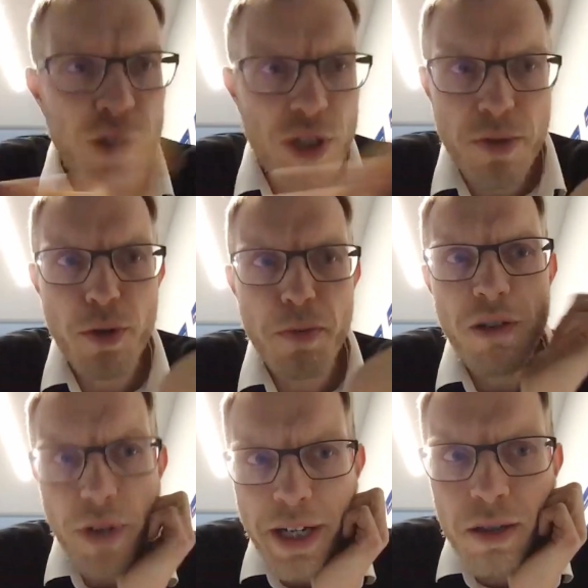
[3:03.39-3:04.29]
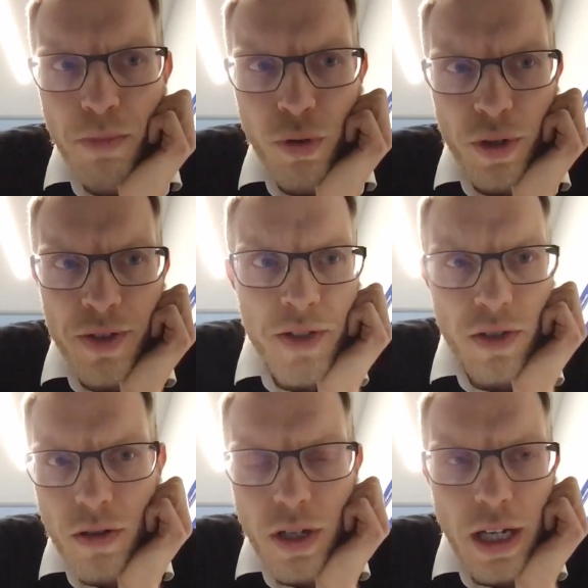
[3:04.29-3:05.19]
if you would pick random points,
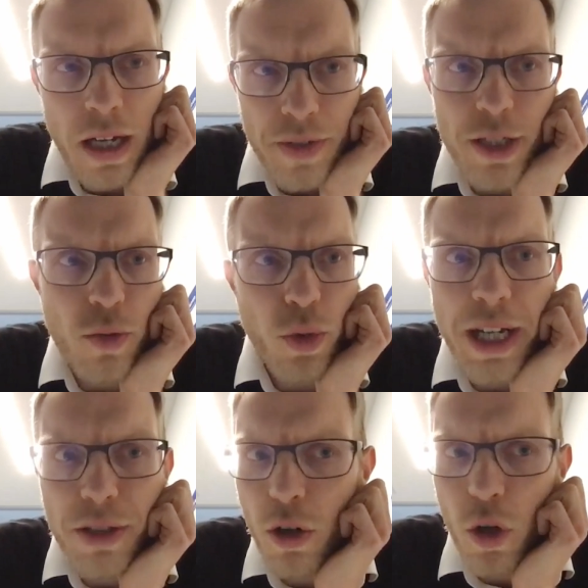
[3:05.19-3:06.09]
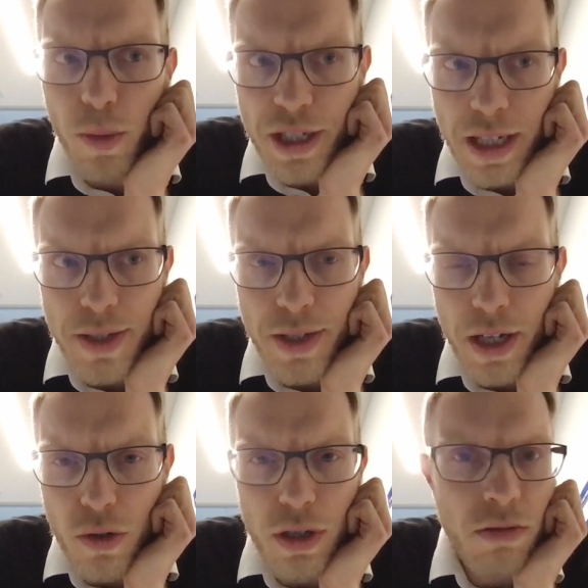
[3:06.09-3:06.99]
then you would get the global test error.